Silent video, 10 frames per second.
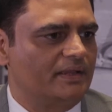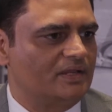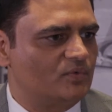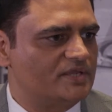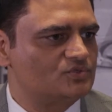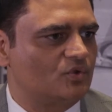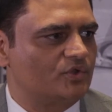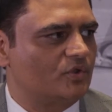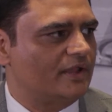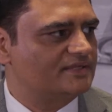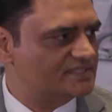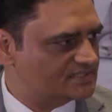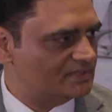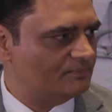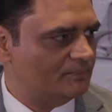invest on your
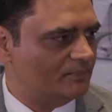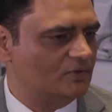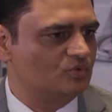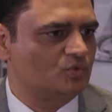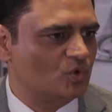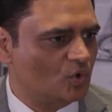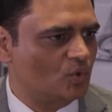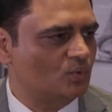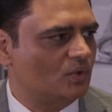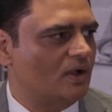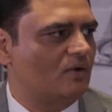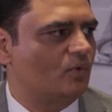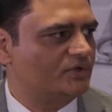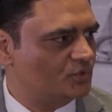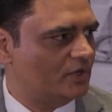existing people who know
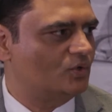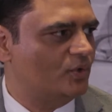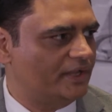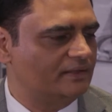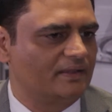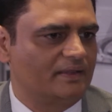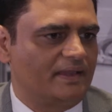what you are doing